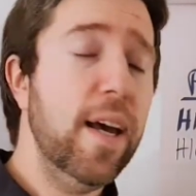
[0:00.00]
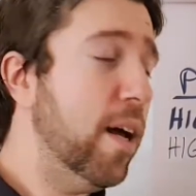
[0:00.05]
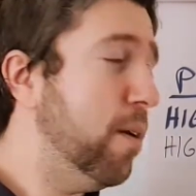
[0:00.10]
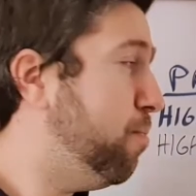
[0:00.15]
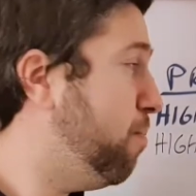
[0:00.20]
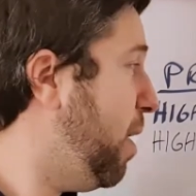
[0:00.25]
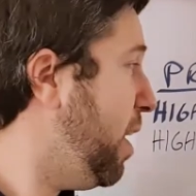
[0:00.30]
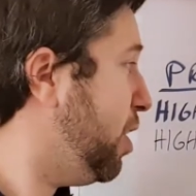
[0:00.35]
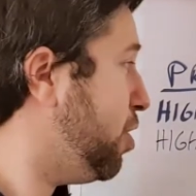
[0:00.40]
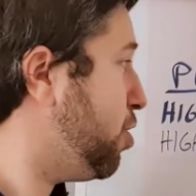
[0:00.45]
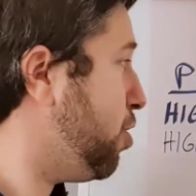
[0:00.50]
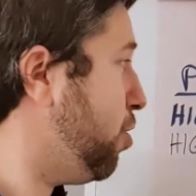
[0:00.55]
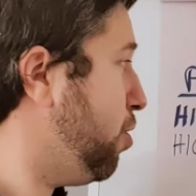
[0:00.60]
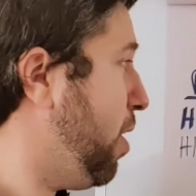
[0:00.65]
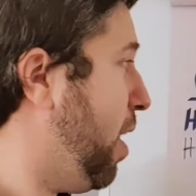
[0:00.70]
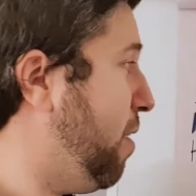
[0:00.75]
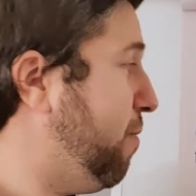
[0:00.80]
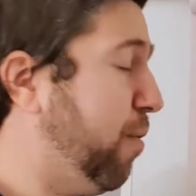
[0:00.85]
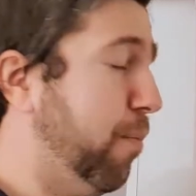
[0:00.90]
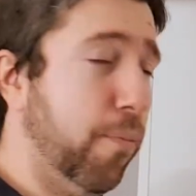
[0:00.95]
Make sure
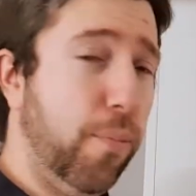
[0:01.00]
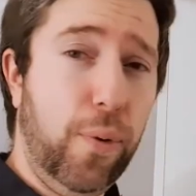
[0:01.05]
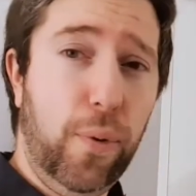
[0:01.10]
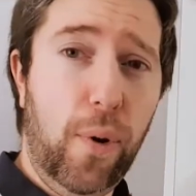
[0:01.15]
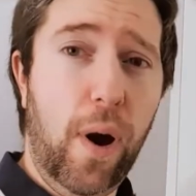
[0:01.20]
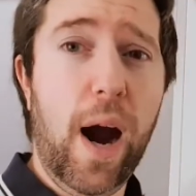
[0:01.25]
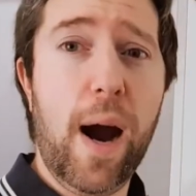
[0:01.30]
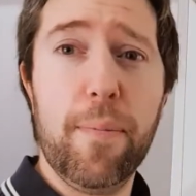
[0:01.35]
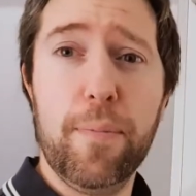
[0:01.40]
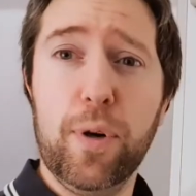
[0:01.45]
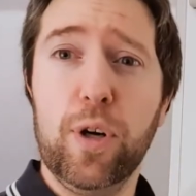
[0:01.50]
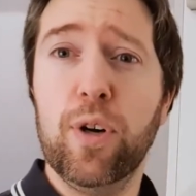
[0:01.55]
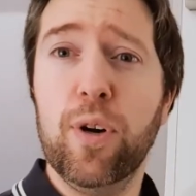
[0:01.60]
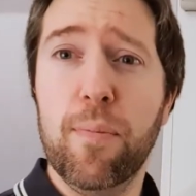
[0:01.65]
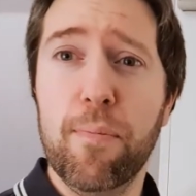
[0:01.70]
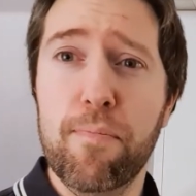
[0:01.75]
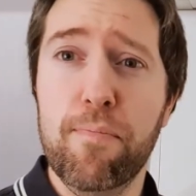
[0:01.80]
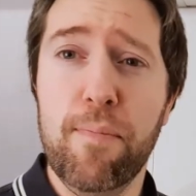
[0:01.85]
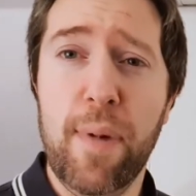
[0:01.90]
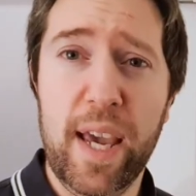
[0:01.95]
you have a proper
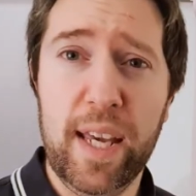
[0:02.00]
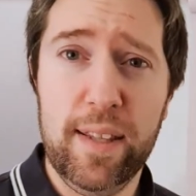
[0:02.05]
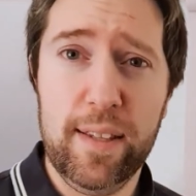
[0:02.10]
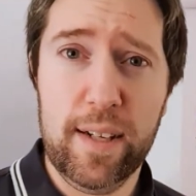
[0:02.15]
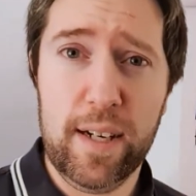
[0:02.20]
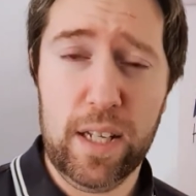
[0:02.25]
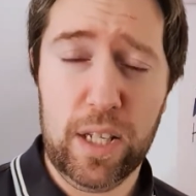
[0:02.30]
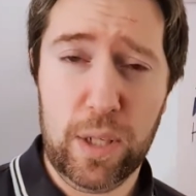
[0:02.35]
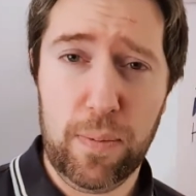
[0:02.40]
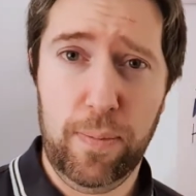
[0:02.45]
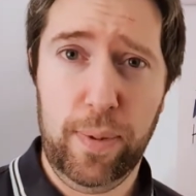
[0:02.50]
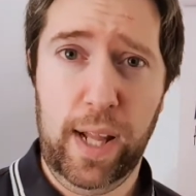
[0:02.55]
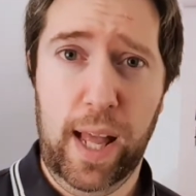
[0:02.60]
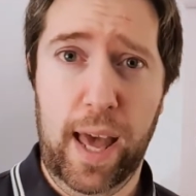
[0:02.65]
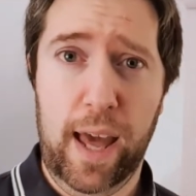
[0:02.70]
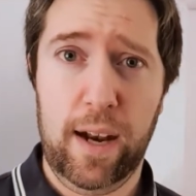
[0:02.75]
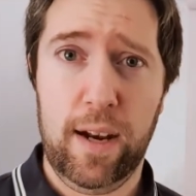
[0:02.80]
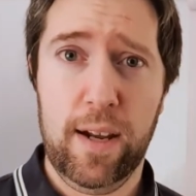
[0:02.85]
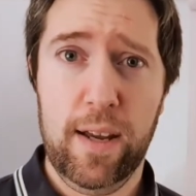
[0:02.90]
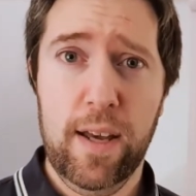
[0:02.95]
maintenance
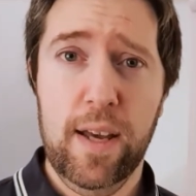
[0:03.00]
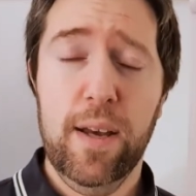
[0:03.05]
plan